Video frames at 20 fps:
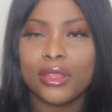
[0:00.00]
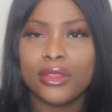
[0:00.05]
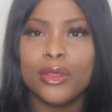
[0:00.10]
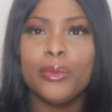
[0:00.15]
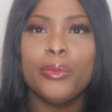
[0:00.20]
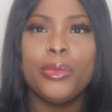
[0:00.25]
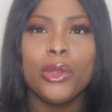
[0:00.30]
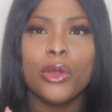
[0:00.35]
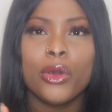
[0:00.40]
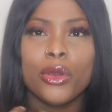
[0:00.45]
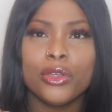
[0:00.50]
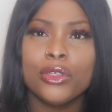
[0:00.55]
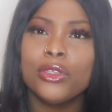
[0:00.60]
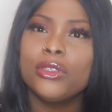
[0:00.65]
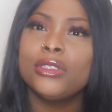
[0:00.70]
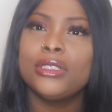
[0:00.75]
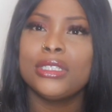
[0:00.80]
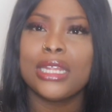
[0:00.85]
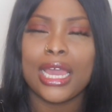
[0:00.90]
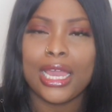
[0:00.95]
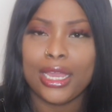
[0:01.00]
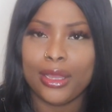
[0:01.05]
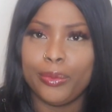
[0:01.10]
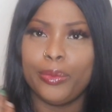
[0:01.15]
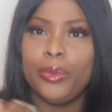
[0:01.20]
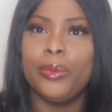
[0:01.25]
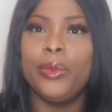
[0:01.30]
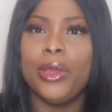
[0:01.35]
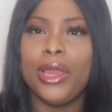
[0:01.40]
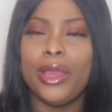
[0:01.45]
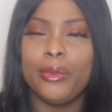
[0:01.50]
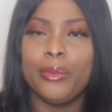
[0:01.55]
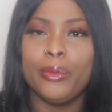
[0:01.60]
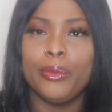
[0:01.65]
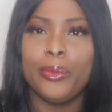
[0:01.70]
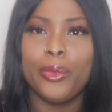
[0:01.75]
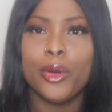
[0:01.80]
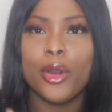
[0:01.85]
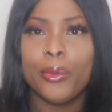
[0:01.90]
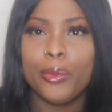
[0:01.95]
the blonde, like
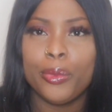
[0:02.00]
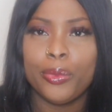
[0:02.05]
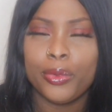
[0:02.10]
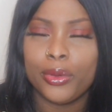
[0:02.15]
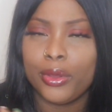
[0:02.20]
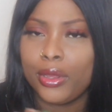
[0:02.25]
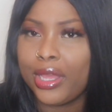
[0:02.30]
bob,